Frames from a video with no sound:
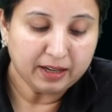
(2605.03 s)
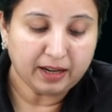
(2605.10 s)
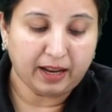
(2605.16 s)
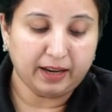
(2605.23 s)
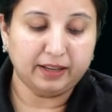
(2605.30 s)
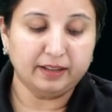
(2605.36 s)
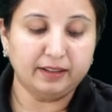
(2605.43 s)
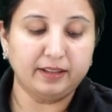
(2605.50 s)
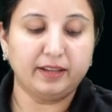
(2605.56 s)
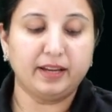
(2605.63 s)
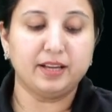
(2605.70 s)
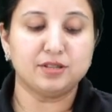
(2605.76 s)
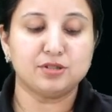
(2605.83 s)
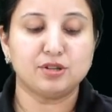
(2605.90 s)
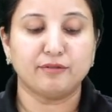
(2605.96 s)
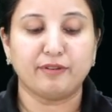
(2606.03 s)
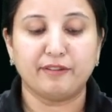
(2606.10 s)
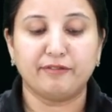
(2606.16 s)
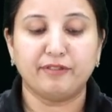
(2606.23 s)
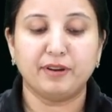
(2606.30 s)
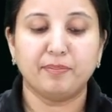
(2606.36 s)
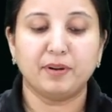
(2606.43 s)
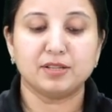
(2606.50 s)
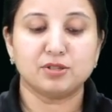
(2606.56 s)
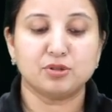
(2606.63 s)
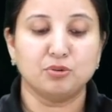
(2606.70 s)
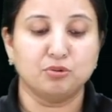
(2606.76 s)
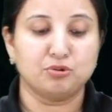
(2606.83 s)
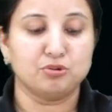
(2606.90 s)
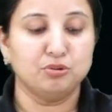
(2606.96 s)
Like in the case of Fe plus
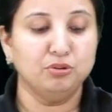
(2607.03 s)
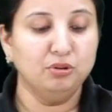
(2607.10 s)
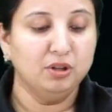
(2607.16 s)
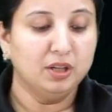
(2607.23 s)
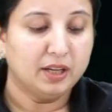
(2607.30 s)
O2,